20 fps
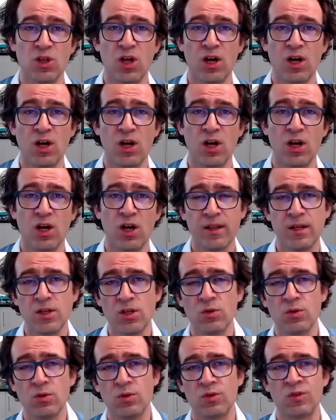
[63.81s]
You know, a lot of the
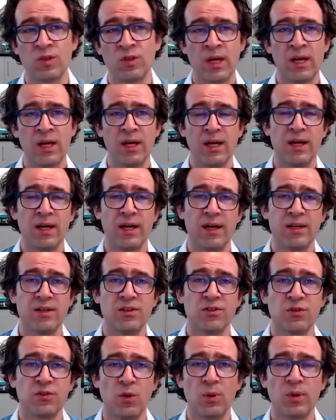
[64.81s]
news
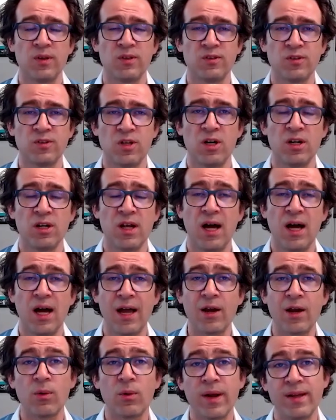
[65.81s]
is focused
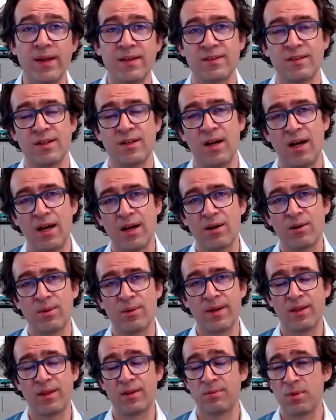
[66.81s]
on higher rates and
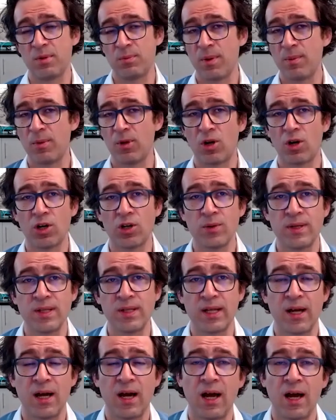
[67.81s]
people
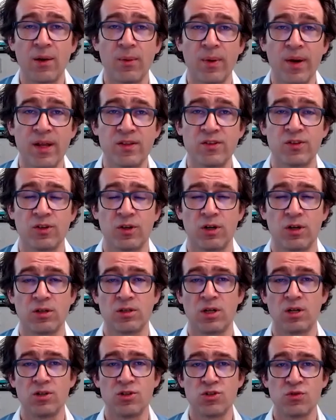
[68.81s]
arguing that high rates
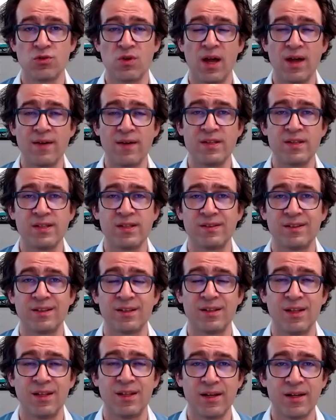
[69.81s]
are driving
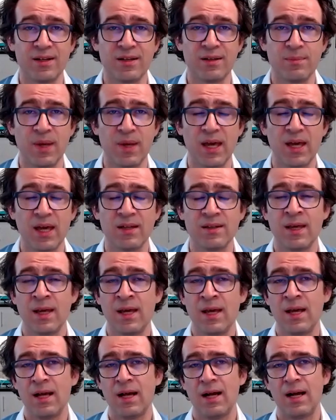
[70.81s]
this decline in
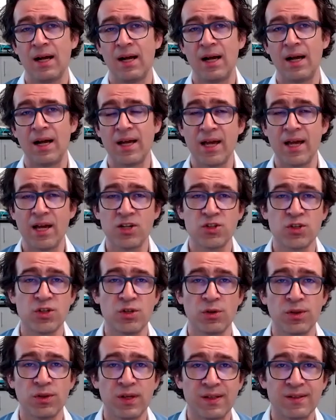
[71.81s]
demand. I
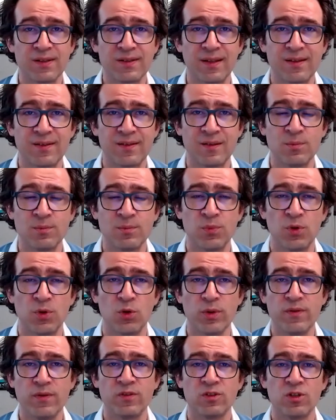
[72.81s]
actually don't think it's that simple.